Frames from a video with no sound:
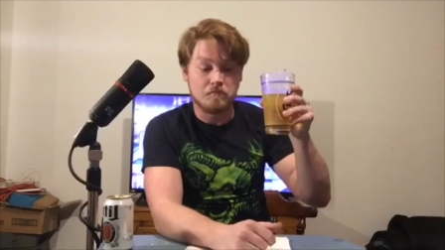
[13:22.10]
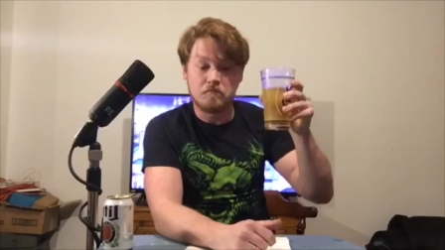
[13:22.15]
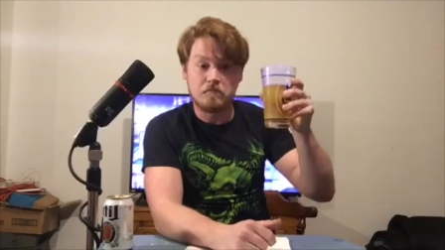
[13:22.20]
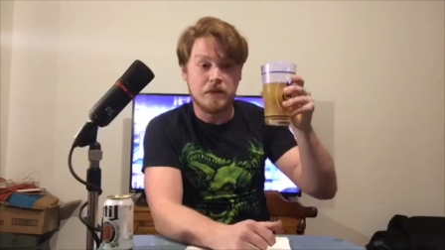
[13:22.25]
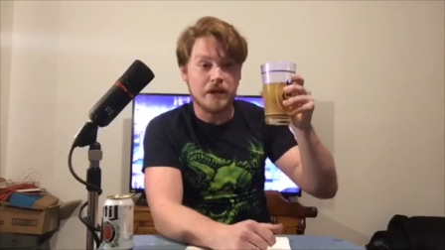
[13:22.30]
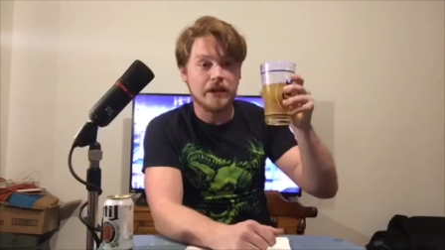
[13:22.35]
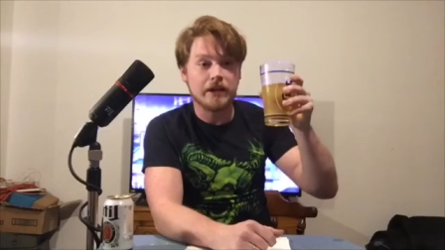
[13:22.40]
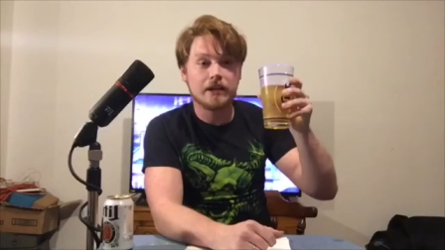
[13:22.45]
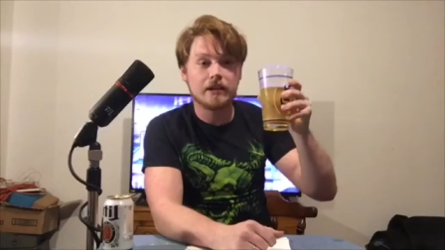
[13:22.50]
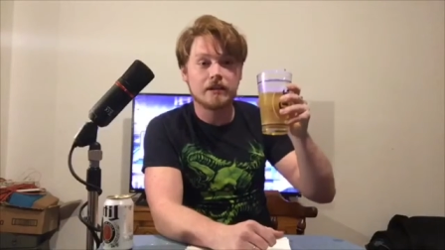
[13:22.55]

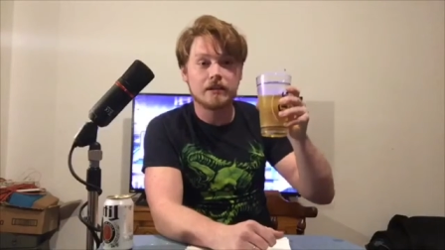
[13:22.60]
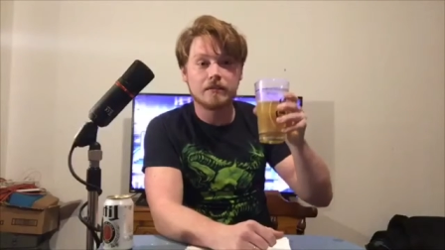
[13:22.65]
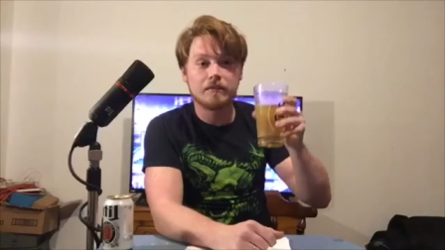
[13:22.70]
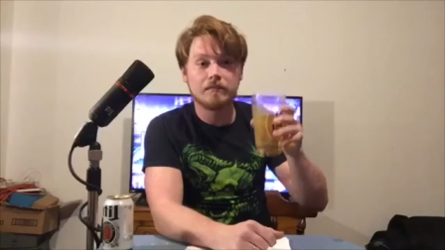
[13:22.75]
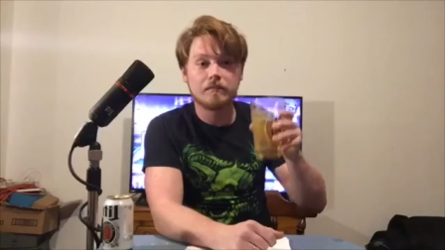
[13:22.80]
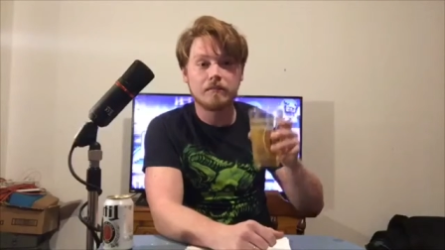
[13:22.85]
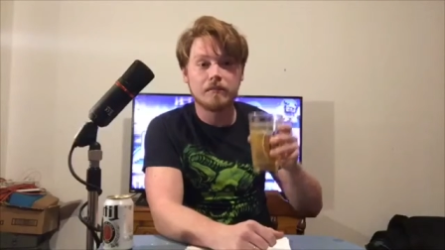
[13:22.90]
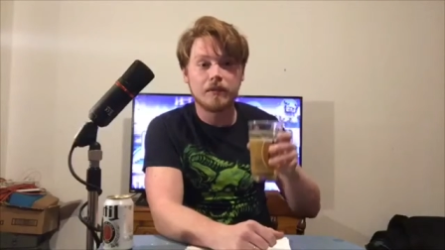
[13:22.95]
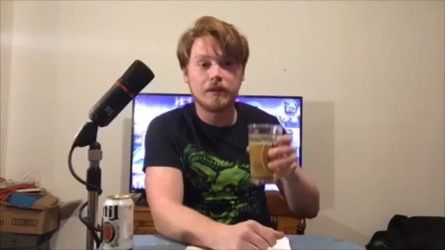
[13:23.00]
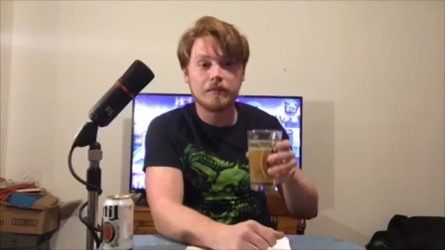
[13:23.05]
being
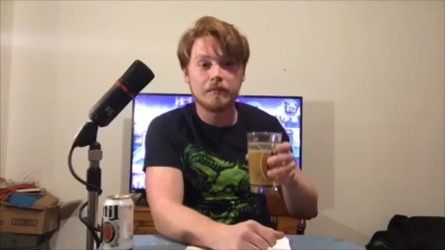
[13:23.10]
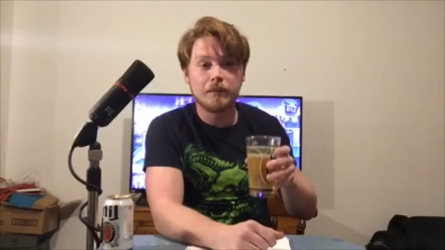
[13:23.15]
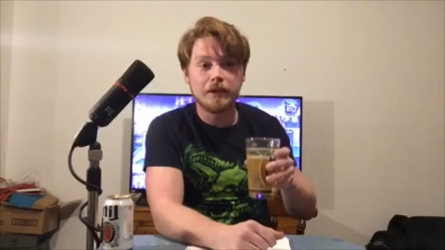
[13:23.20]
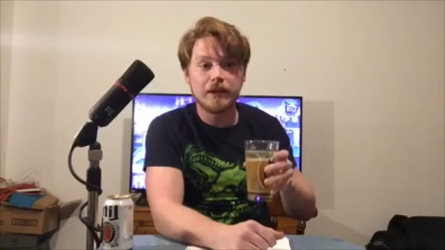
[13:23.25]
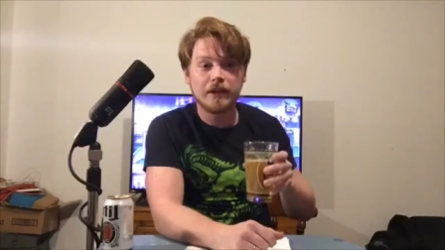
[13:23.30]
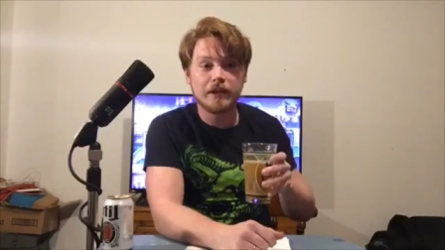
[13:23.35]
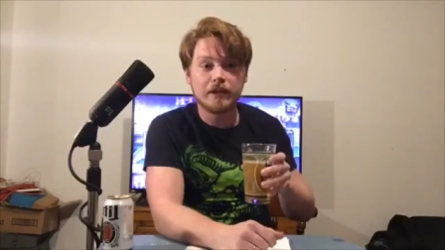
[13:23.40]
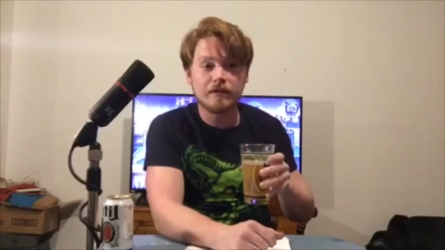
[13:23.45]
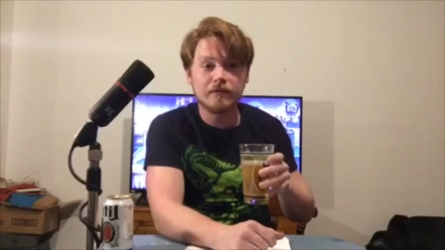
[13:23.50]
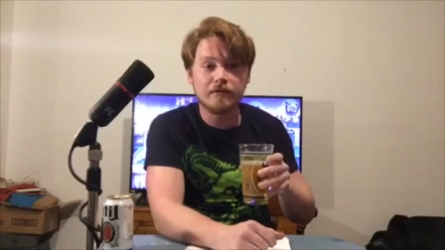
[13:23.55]

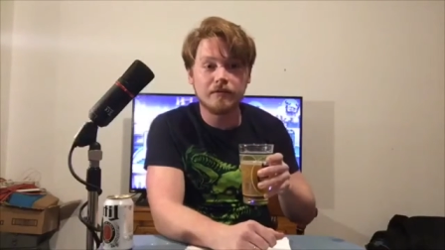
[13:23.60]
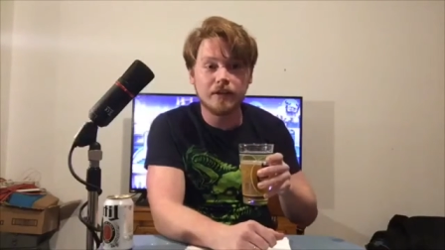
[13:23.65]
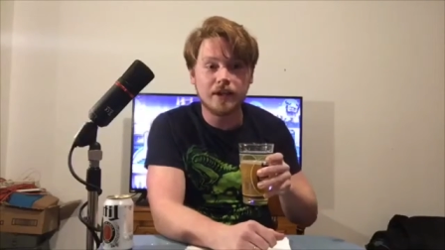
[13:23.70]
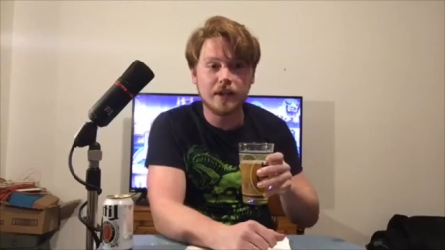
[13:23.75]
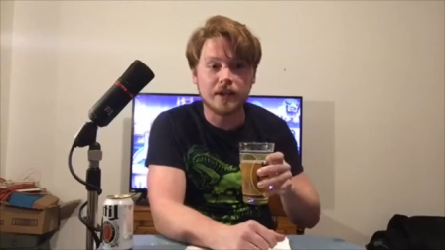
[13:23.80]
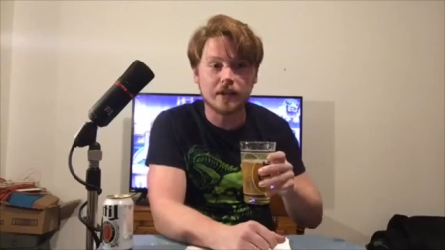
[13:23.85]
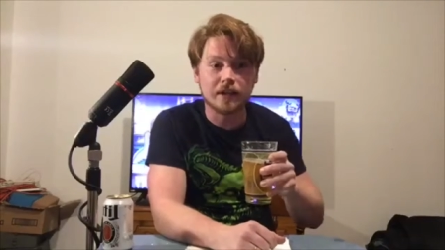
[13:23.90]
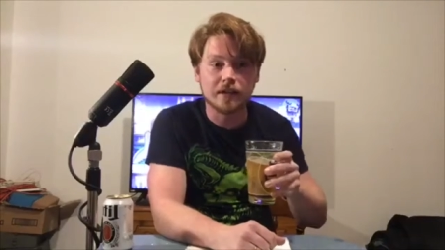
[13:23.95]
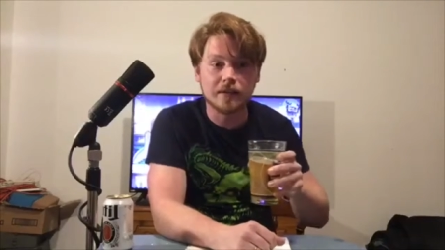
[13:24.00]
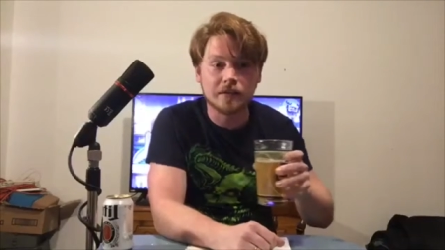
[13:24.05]
in a flick?
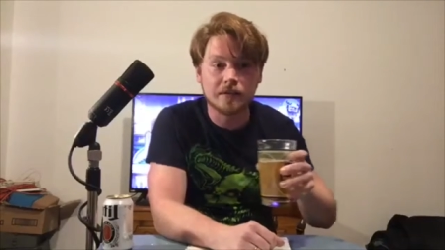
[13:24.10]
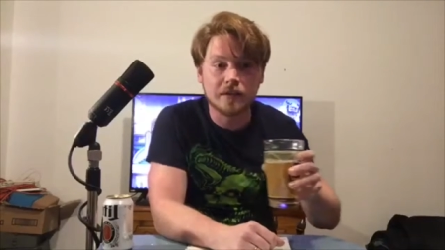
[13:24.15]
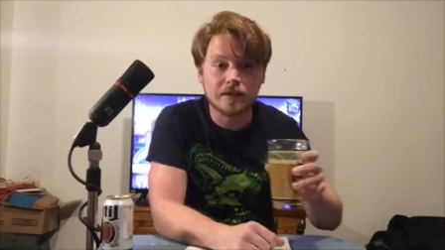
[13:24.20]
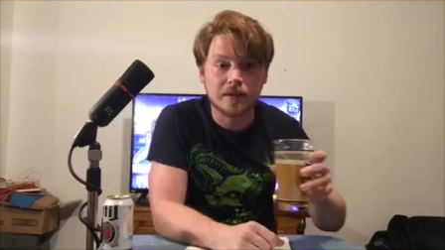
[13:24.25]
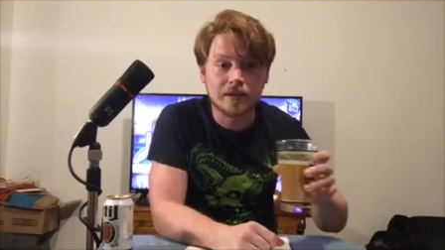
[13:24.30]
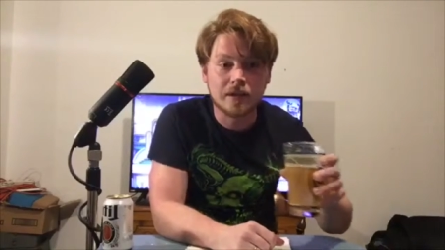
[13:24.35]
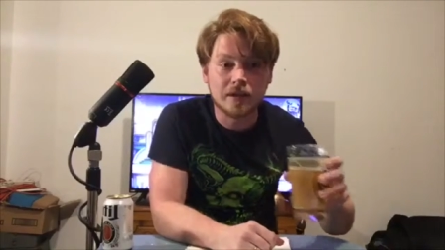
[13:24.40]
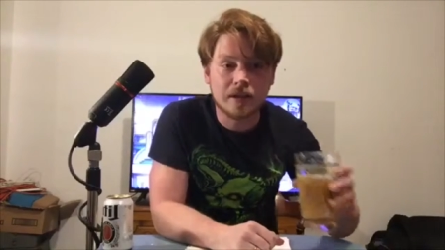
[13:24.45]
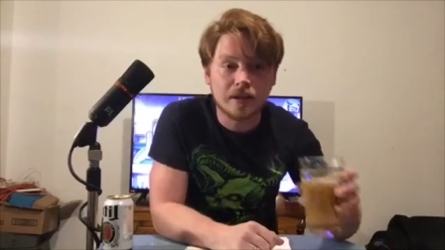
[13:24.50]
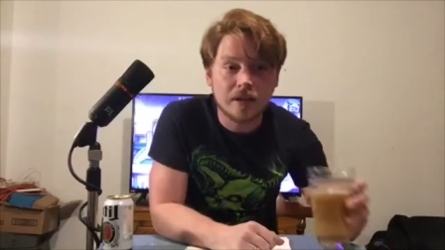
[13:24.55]

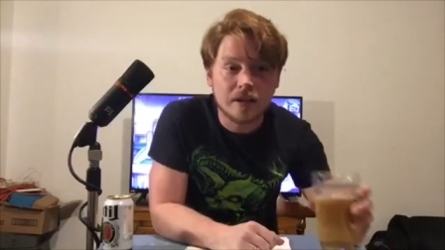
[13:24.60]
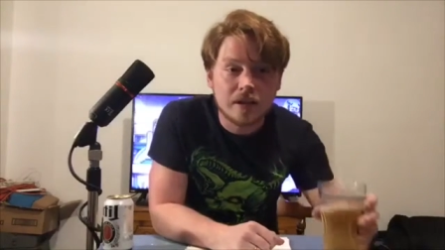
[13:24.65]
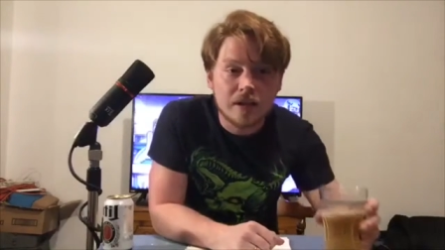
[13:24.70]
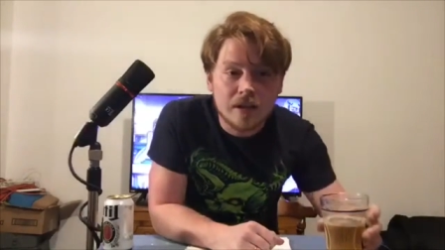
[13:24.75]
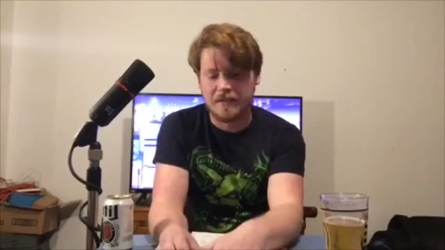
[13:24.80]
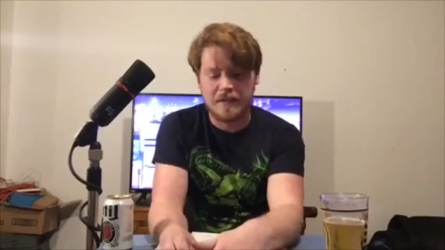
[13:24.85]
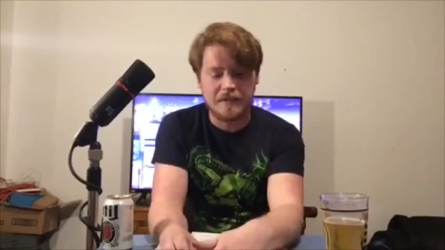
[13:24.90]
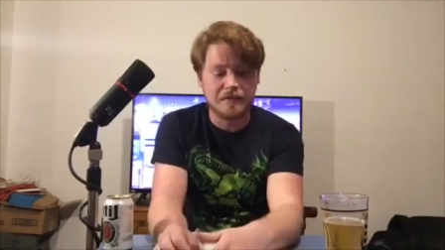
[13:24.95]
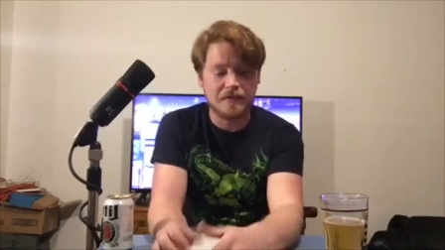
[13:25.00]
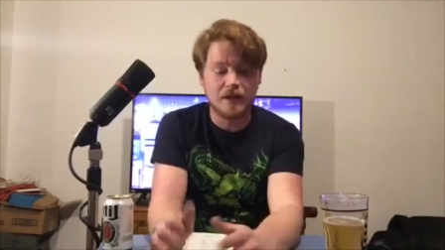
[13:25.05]

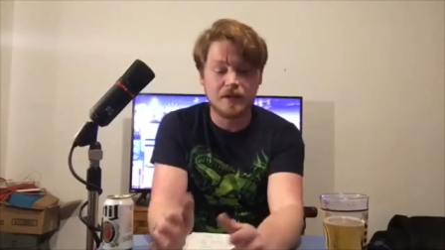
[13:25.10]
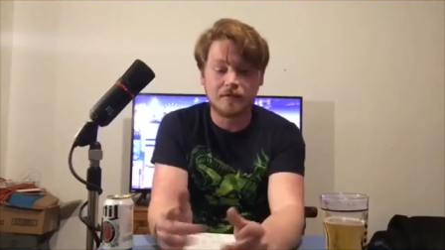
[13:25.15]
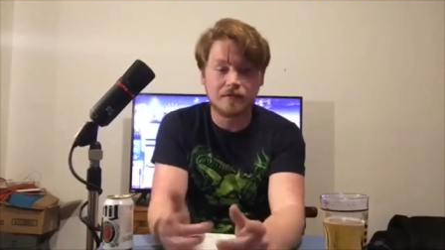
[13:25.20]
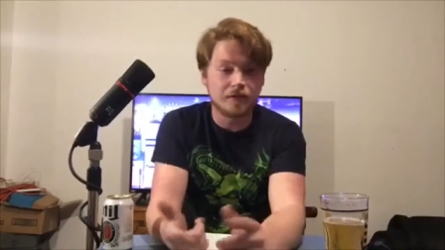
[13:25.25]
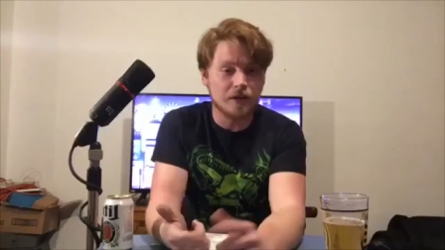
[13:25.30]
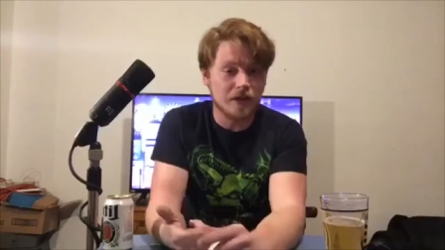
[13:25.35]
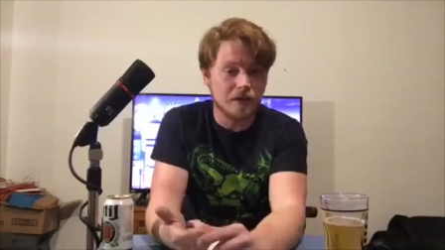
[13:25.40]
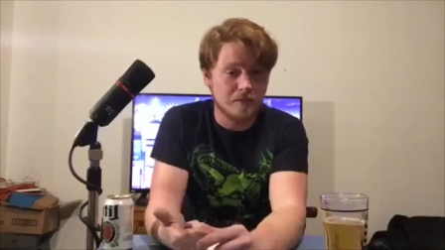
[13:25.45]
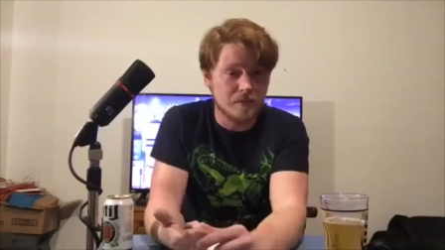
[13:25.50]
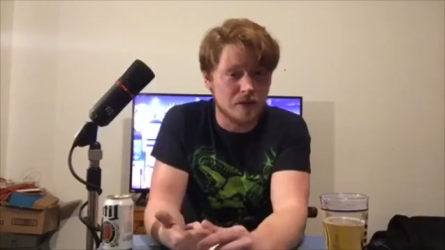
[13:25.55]
They've done
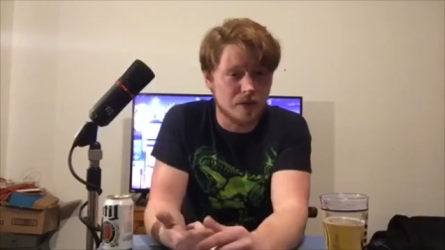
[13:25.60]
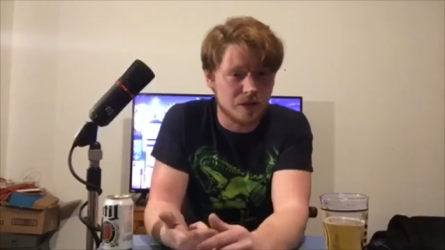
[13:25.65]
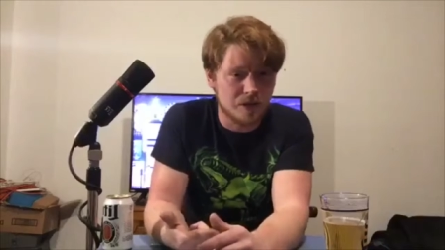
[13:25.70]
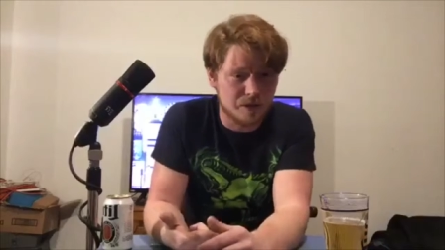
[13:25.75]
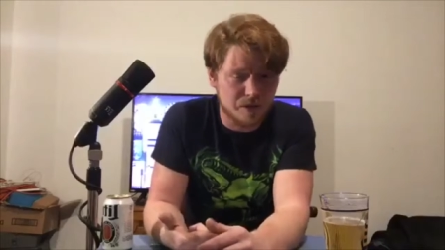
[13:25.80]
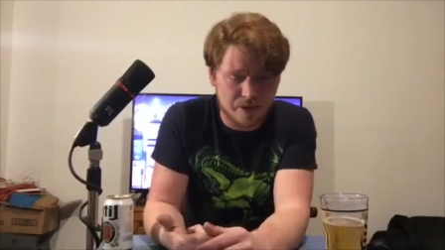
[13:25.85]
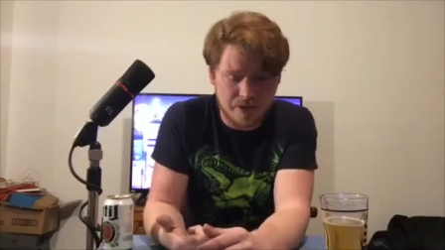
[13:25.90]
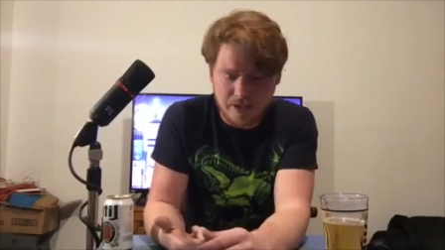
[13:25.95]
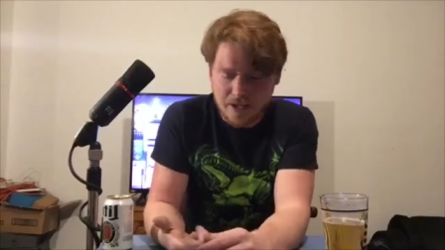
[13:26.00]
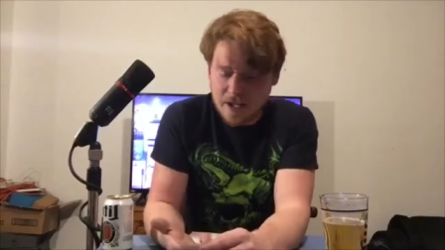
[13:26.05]
Freddie
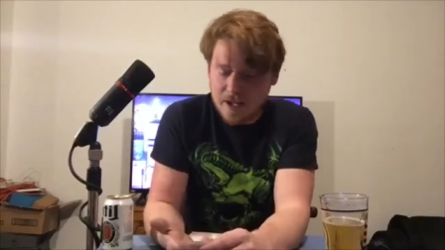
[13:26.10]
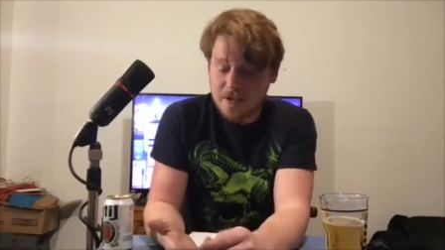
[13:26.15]
Mercury.